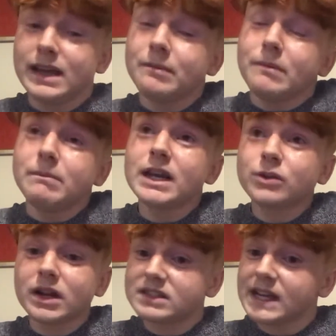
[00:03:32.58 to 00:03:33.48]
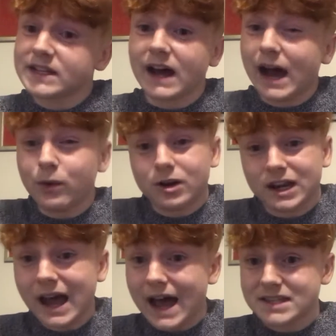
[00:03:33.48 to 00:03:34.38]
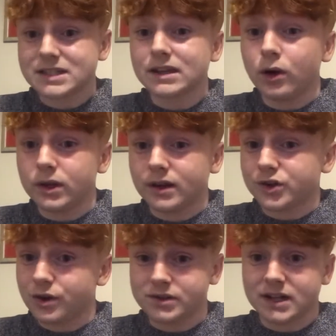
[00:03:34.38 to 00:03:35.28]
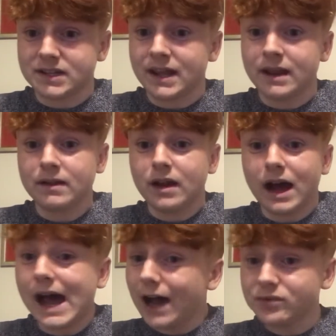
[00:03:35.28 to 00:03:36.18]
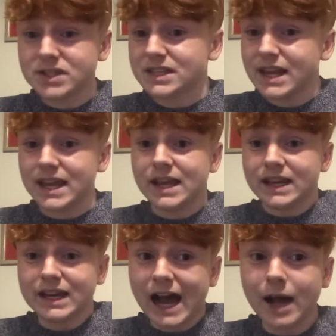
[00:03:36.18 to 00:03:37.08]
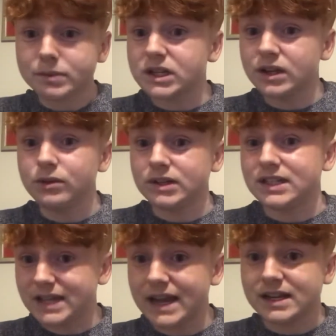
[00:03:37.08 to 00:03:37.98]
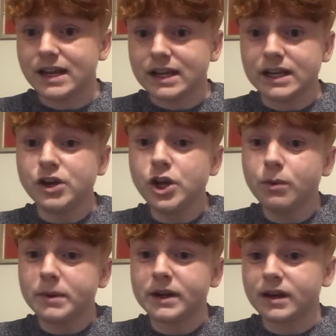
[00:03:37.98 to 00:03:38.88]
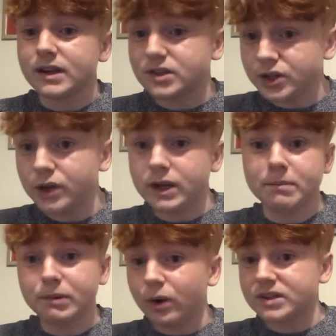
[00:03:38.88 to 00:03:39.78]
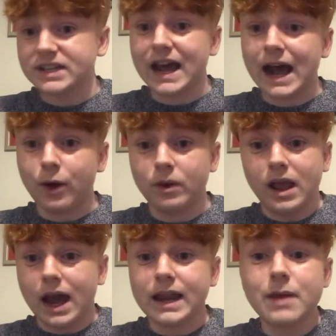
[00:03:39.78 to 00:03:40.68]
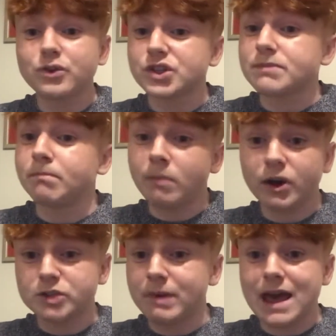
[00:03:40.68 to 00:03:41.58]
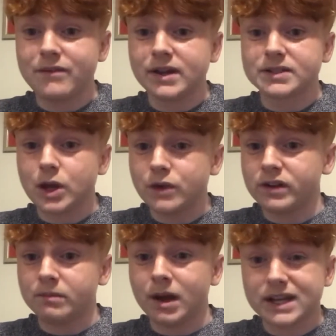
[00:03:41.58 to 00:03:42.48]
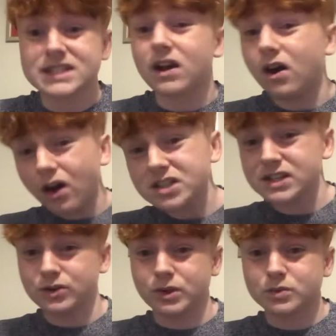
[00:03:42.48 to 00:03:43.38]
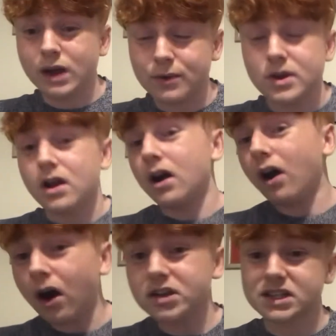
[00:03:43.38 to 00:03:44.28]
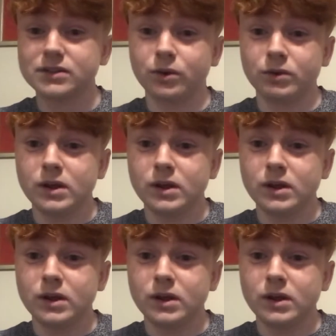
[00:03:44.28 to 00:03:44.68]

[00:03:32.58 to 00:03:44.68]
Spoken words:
Mikel Arteta outclassed Ole Gunnar Solskjaer today. I have to say it. He absolutely did. He knew what we were going to do. He blocked it out, and they were just much better than us over the park. And it's Arsenal as well. Arsenal.